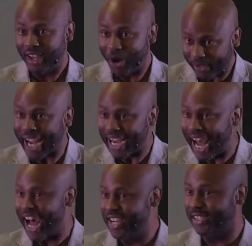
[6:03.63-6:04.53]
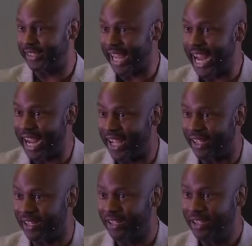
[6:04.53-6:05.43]
Okay, I understand.
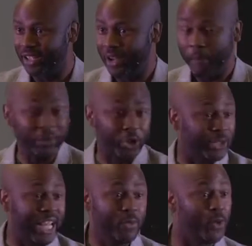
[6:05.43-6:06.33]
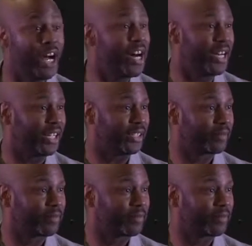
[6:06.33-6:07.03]
But you didn't run.